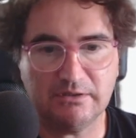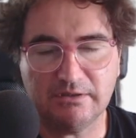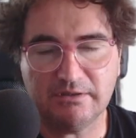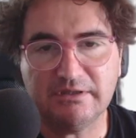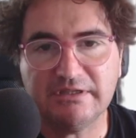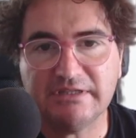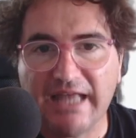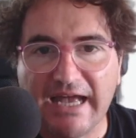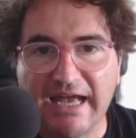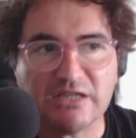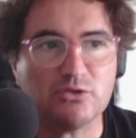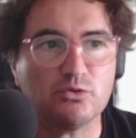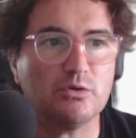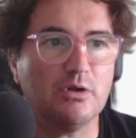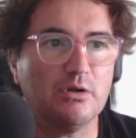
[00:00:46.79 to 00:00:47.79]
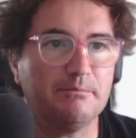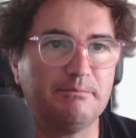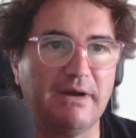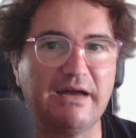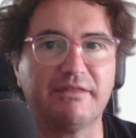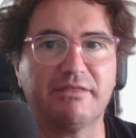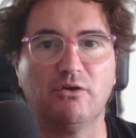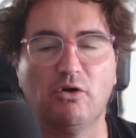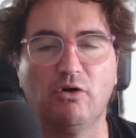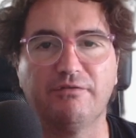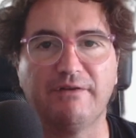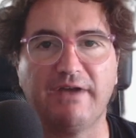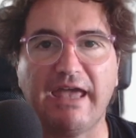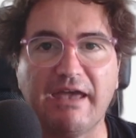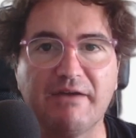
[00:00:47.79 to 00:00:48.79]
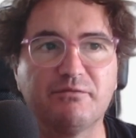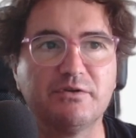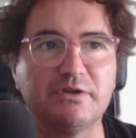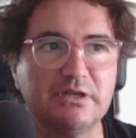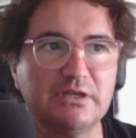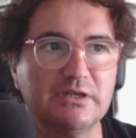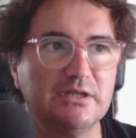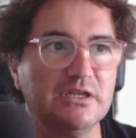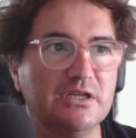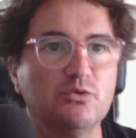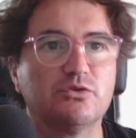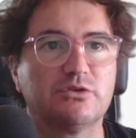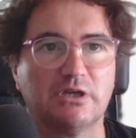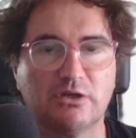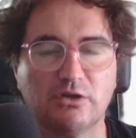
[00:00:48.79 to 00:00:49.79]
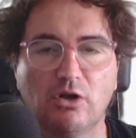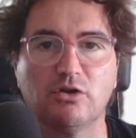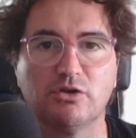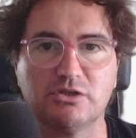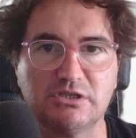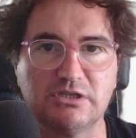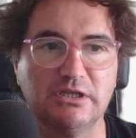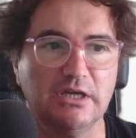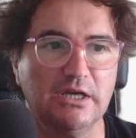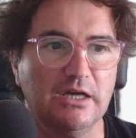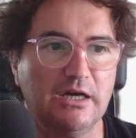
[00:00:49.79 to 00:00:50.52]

natural path of every new technology